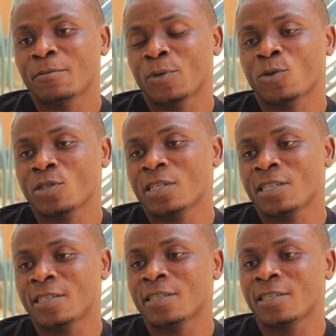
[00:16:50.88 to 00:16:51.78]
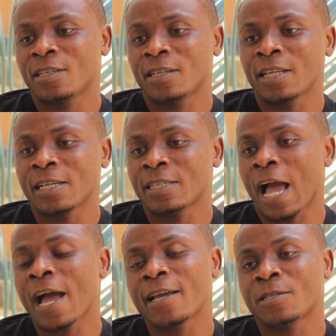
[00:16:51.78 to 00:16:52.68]
because this is City. There is
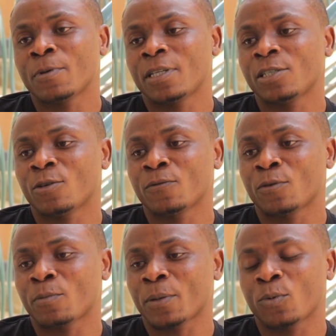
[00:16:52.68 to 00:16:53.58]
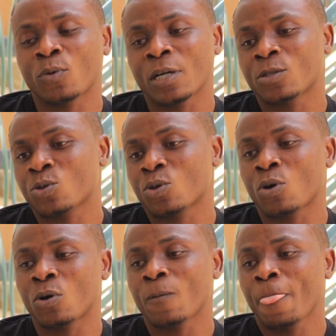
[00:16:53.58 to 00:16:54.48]
high expectation from Babuwa to
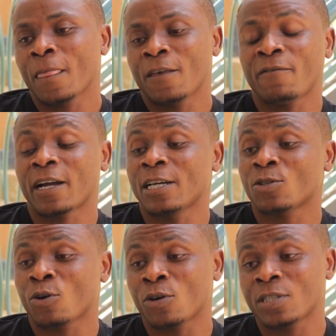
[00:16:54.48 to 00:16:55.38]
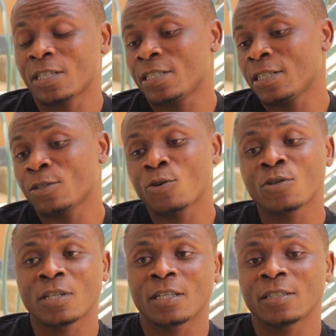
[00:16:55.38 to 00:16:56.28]
score. If I can score 16
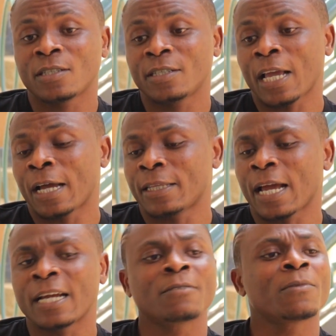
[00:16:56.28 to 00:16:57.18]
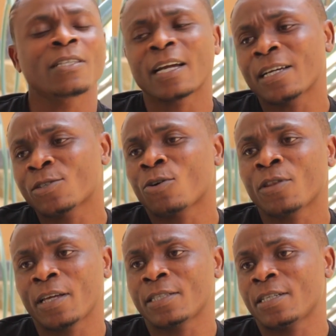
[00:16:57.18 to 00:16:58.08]
goals in Yagata, it means I can score
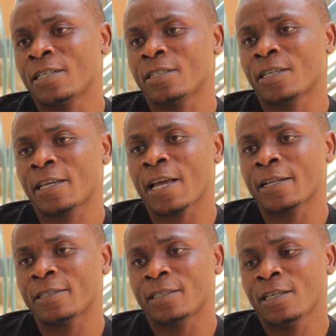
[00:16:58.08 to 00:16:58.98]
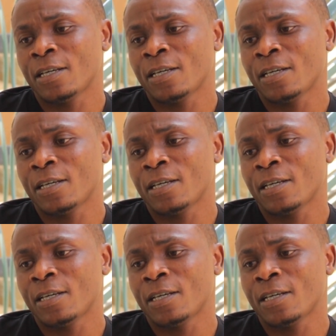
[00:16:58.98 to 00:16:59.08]
30 in Kigali.